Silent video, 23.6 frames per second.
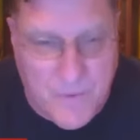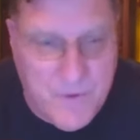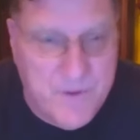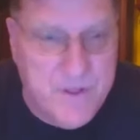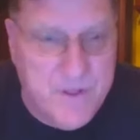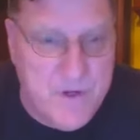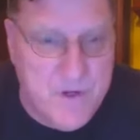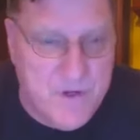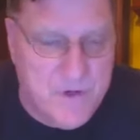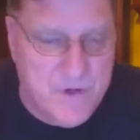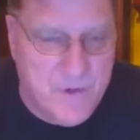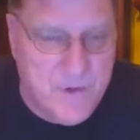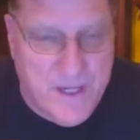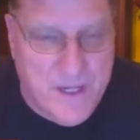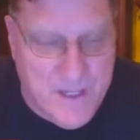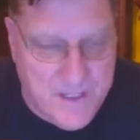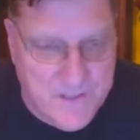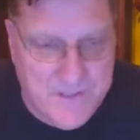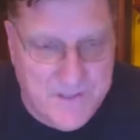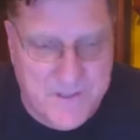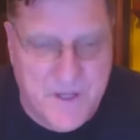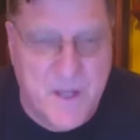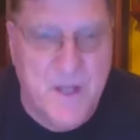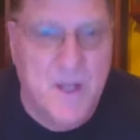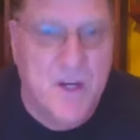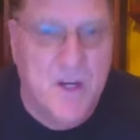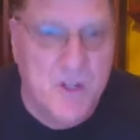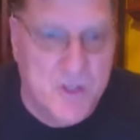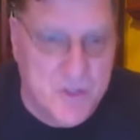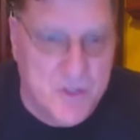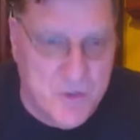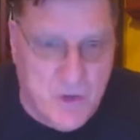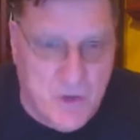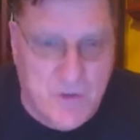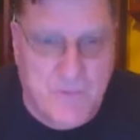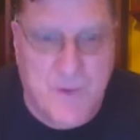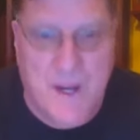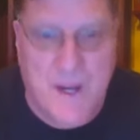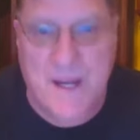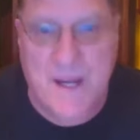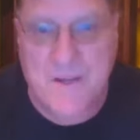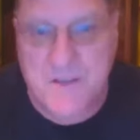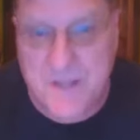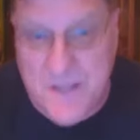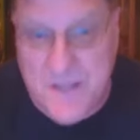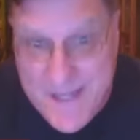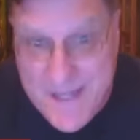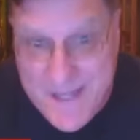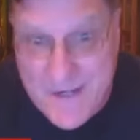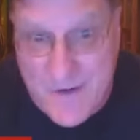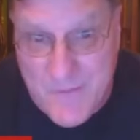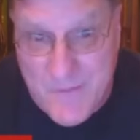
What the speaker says: for the Ukrainians short-range and